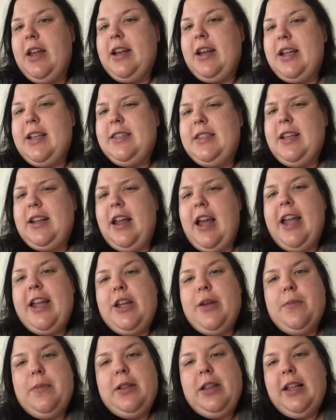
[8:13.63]
And I said, I
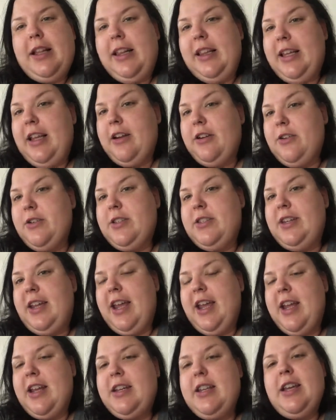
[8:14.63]
completely
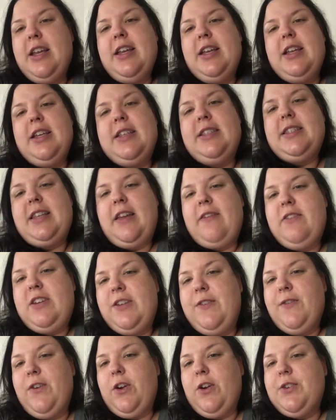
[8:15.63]
understand,
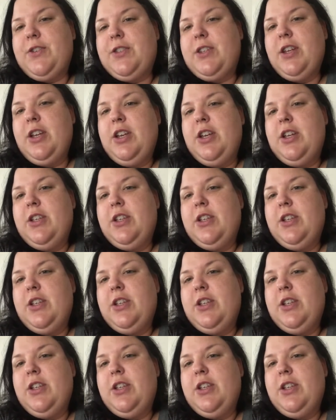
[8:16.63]
safety first.